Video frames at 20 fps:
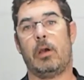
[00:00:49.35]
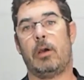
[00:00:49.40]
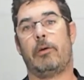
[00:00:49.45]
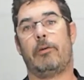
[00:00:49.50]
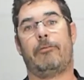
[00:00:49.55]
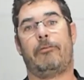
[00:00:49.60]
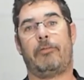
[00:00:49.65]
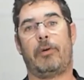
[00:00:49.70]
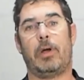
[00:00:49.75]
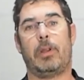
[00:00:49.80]

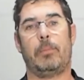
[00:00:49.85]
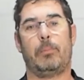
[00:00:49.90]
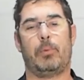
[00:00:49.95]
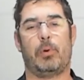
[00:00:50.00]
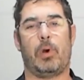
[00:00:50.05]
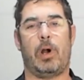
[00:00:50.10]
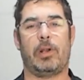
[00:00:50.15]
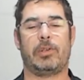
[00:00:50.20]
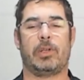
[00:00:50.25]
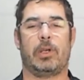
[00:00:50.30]
fun
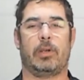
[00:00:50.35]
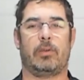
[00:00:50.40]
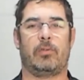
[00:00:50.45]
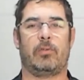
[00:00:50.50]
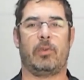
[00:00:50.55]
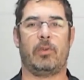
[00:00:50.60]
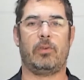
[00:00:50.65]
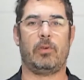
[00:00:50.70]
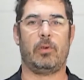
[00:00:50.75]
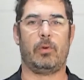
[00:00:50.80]
projects to
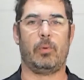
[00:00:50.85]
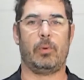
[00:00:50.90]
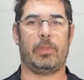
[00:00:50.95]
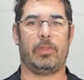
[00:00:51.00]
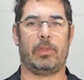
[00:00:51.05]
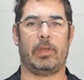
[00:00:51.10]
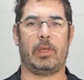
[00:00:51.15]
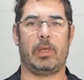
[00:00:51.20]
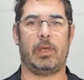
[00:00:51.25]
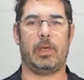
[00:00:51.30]
do with the
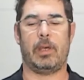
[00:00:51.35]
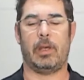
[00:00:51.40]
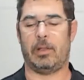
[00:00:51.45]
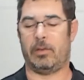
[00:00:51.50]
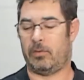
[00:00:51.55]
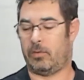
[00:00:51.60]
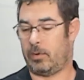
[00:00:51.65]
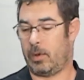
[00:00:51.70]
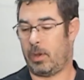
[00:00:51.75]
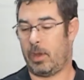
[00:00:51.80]
kids.